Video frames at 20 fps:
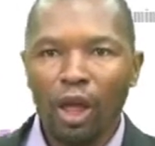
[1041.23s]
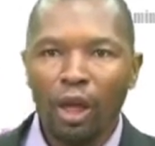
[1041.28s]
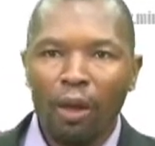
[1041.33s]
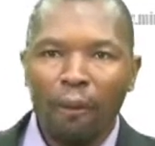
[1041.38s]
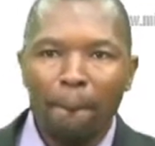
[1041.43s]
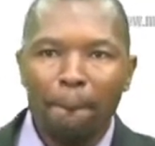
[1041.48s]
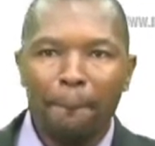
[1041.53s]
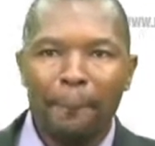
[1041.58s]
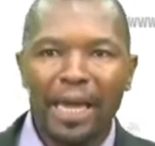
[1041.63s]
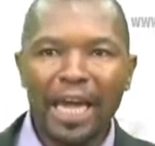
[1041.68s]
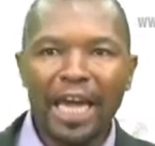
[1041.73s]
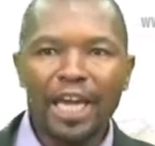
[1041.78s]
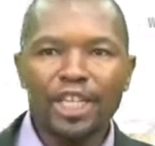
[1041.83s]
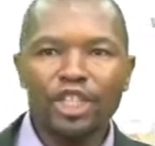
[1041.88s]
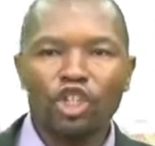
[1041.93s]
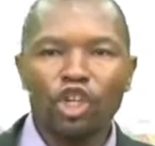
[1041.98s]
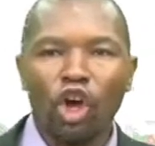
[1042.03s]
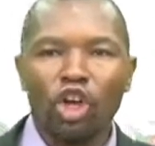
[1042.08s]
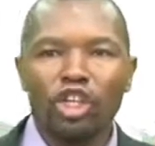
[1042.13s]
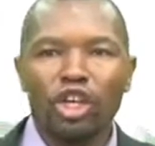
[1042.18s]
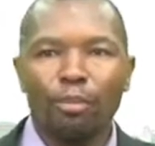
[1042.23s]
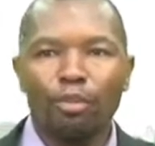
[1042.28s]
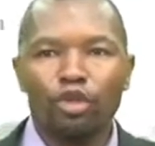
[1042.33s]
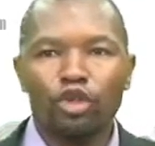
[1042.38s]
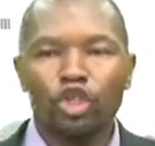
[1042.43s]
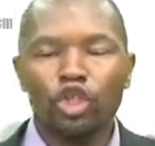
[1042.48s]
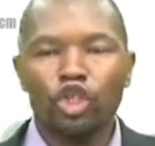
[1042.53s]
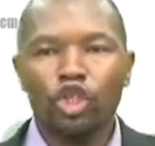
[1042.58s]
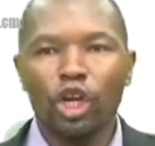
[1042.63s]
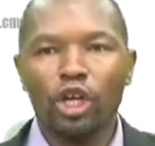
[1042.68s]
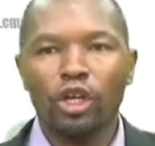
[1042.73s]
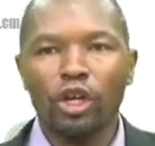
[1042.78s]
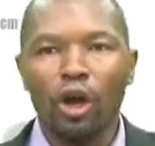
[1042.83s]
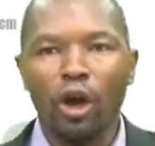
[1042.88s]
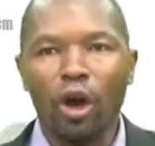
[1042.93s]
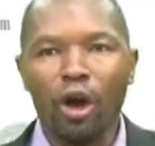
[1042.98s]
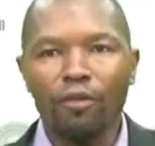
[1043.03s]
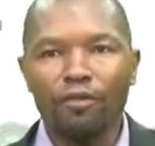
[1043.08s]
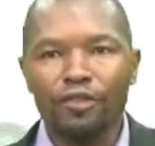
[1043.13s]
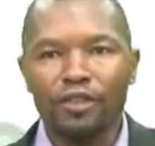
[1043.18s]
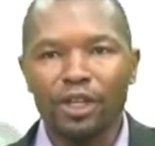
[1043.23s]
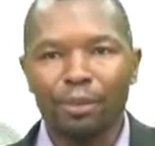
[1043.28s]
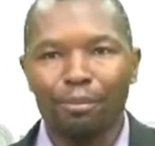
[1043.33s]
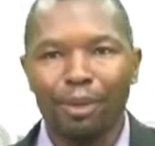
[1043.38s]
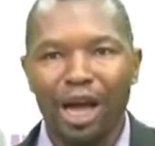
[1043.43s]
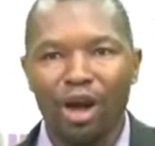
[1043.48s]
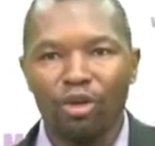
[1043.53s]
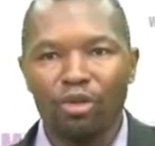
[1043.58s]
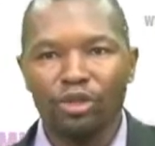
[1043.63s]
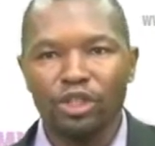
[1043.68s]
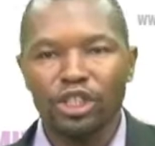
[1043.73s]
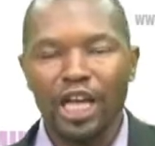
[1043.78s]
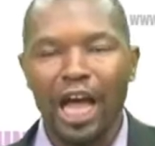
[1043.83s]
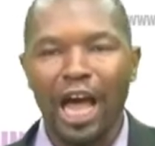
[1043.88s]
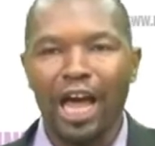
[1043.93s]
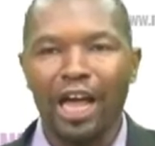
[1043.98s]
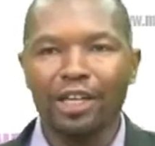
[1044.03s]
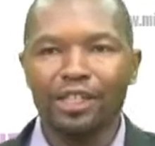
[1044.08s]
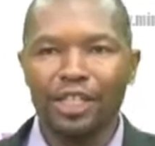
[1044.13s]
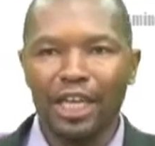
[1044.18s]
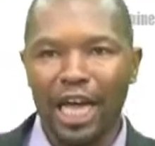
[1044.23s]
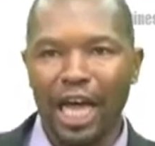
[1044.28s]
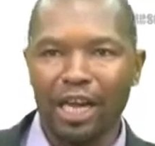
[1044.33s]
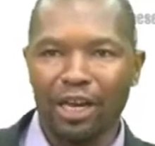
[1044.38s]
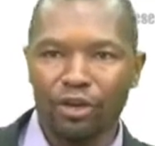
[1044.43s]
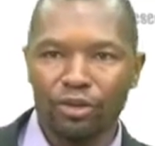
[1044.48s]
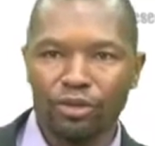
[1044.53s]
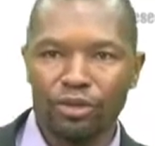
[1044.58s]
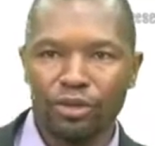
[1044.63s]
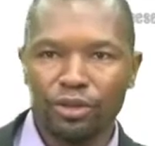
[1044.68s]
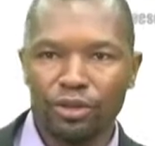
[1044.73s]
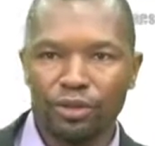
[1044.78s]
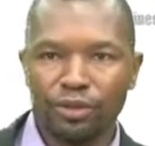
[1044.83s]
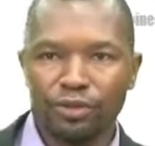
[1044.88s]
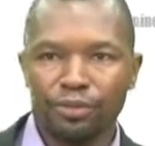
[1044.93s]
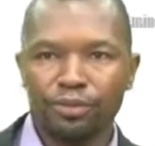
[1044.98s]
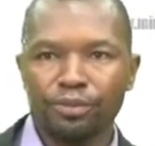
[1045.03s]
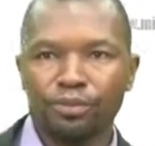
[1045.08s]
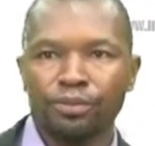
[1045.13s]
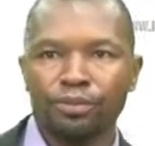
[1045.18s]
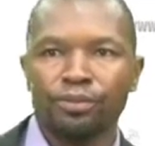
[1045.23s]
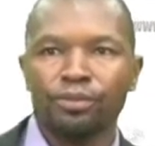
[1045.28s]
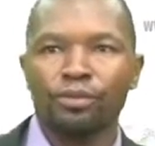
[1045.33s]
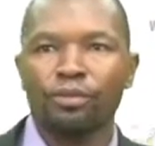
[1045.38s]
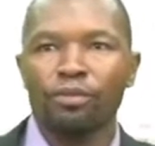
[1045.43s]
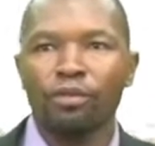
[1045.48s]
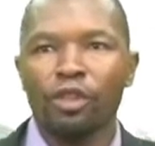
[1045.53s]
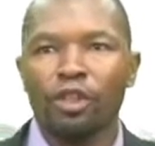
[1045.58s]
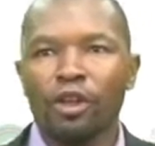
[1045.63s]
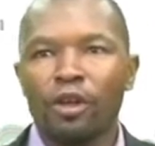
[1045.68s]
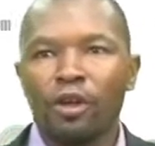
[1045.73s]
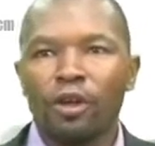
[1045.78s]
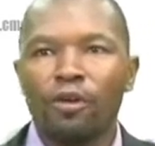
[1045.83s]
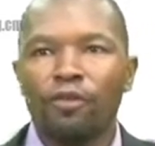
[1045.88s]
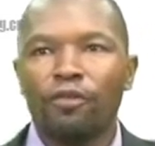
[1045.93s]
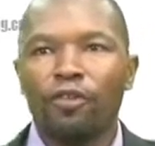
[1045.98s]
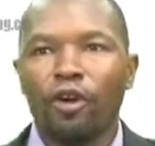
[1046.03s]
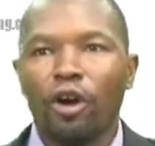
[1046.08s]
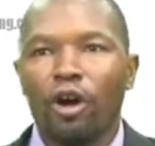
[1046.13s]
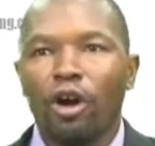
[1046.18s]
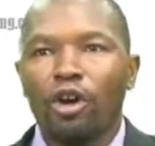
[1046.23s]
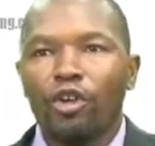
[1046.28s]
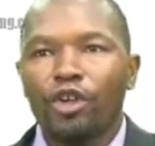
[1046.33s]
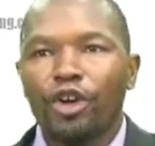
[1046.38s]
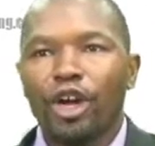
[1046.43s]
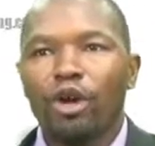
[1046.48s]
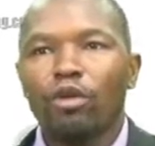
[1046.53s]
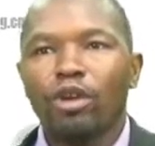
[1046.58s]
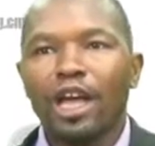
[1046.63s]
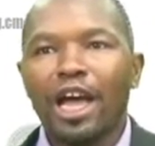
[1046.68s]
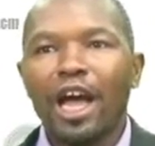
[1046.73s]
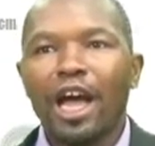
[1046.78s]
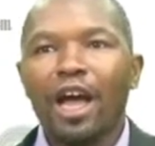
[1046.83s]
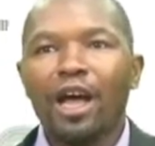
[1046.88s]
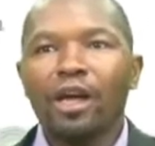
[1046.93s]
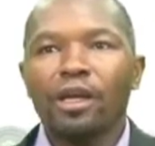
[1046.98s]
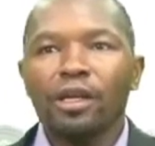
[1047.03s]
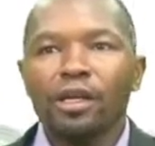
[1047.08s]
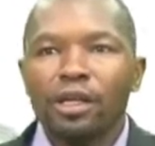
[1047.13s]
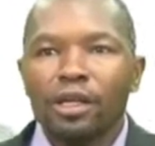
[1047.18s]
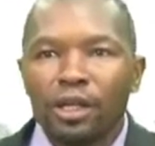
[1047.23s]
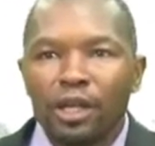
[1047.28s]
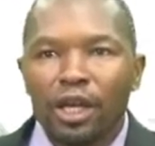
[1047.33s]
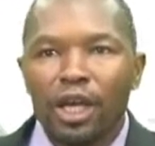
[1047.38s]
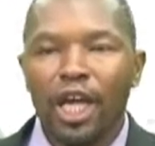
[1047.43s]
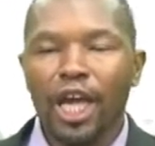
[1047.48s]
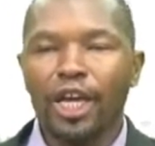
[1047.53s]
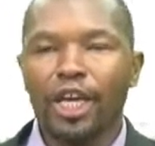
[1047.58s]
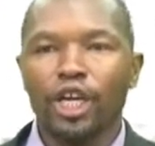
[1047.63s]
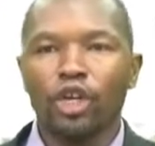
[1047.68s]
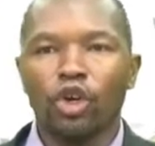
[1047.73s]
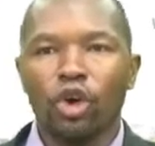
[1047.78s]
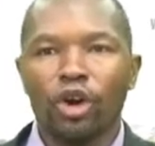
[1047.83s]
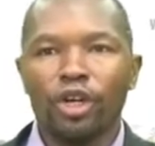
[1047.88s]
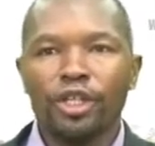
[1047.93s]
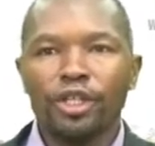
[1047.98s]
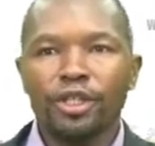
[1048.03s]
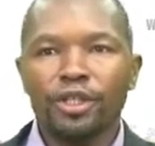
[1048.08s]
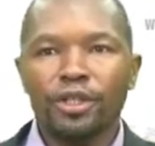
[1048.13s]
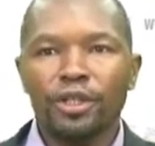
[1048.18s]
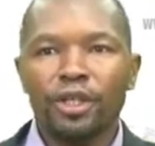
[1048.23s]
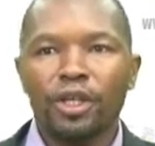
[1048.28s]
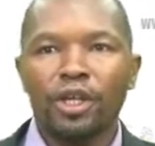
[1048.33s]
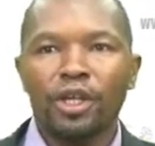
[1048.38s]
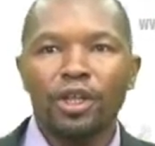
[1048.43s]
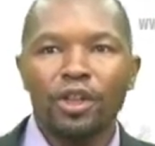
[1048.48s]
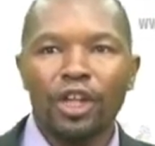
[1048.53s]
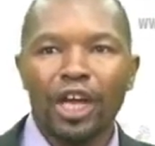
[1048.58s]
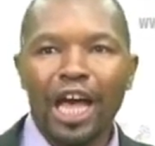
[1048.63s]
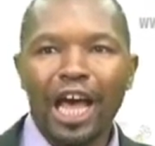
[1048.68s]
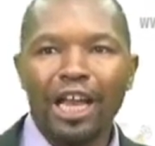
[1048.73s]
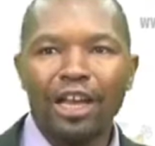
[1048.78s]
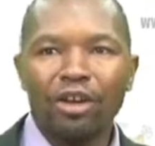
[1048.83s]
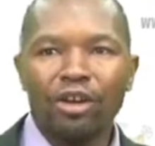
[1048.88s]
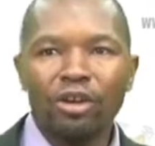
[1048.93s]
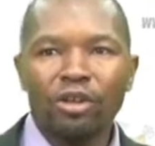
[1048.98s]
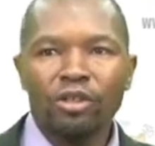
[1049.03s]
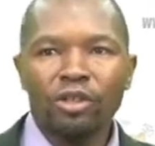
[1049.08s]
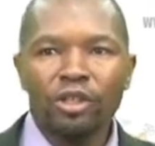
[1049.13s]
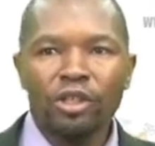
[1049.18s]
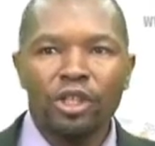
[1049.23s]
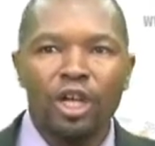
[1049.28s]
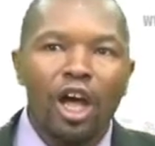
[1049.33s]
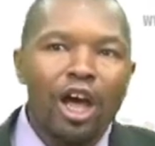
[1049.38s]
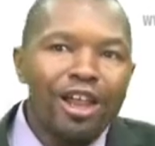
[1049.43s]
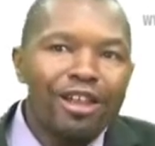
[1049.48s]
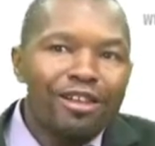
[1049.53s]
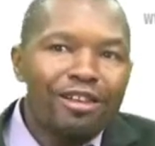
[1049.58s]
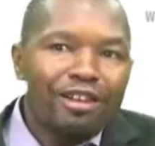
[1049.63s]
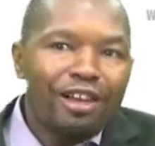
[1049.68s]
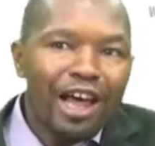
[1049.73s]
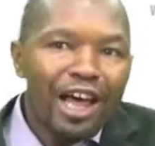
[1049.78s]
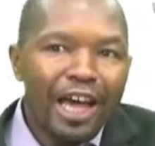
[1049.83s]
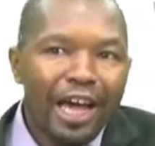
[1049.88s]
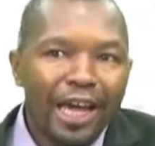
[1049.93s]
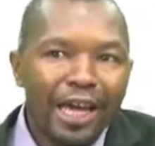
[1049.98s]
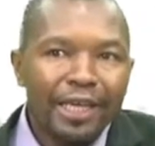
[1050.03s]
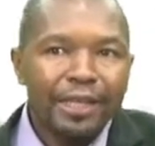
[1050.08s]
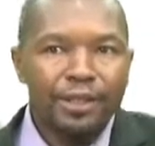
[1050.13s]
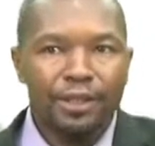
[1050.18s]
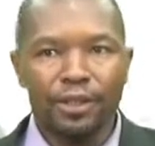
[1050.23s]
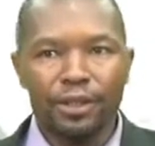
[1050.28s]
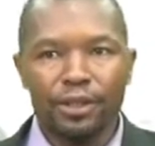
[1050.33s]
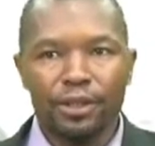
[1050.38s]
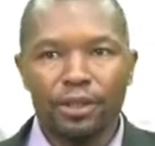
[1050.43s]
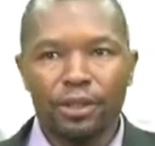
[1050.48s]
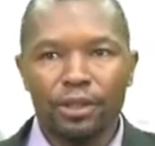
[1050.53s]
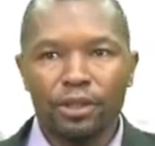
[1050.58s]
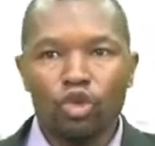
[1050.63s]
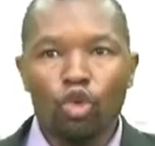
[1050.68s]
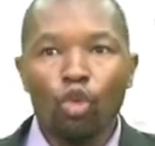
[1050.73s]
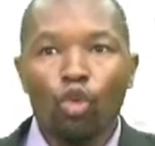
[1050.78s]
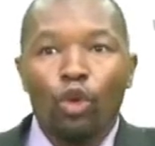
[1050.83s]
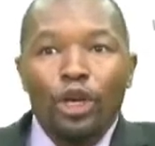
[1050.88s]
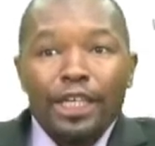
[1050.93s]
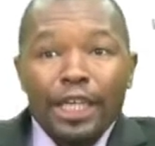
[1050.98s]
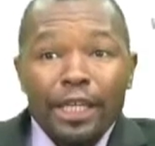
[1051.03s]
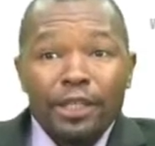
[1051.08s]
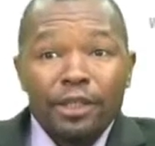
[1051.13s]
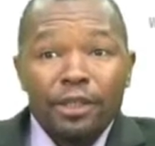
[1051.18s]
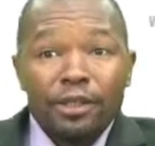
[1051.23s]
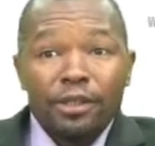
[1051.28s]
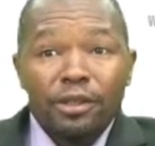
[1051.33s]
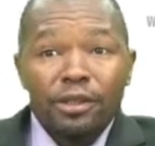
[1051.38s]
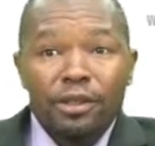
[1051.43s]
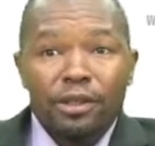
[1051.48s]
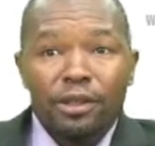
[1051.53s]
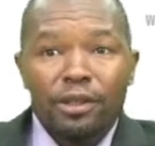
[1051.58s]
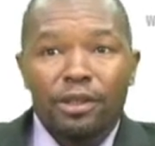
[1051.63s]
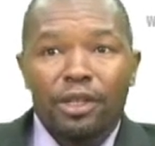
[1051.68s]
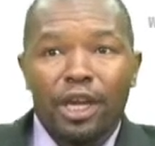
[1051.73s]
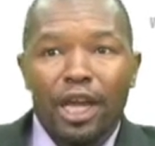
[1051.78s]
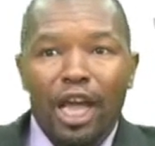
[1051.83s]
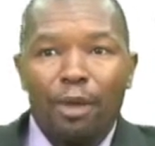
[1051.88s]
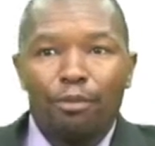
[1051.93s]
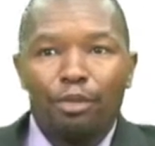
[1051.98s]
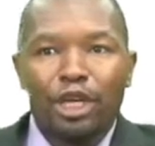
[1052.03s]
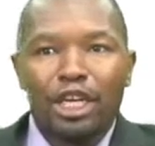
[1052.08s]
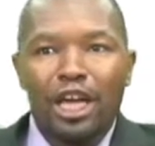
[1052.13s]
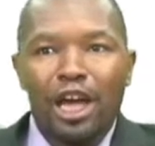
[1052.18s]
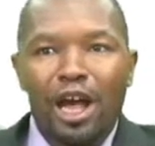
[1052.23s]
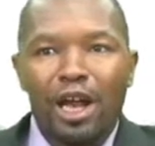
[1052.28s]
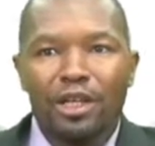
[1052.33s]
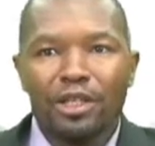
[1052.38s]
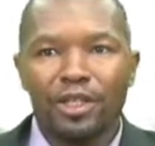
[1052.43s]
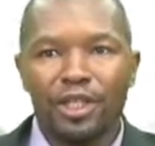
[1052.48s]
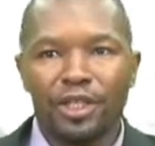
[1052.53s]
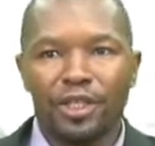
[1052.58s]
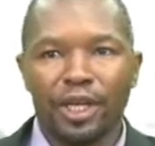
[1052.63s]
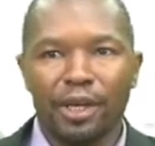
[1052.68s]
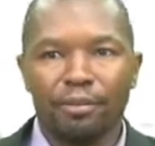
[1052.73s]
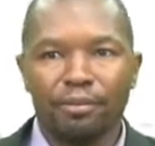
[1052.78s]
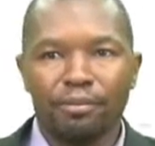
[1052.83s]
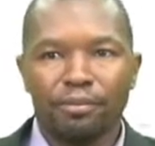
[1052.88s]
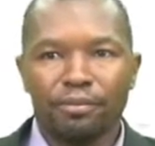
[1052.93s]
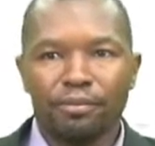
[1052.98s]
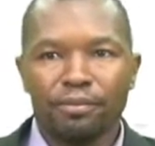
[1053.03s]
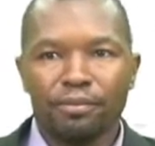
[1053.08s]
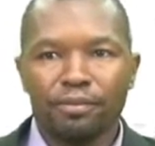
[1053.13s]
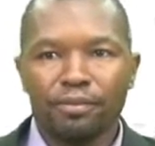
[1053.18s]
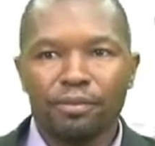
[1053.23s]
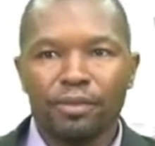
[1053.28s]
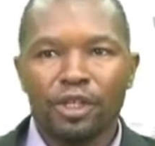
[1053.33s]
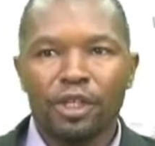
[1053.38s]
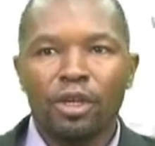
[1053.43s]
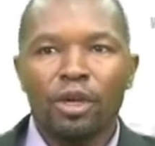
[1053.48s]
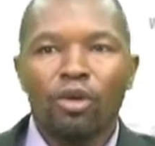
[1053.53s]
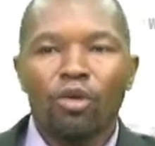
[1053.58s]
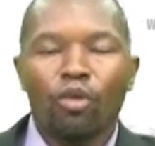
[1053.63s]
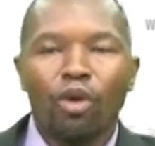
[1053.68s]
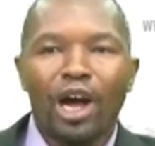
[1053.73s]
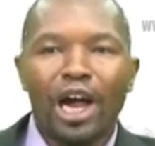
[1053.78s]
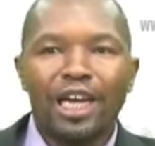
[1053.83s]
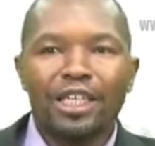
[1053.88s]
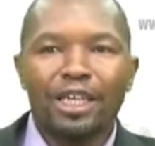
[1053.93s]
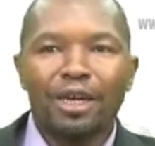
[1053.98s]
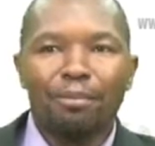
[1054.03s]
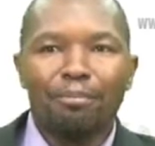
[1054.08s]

Based on the position of the mouth and the anus, for regular echinoids, the anus lies within the apical system, while the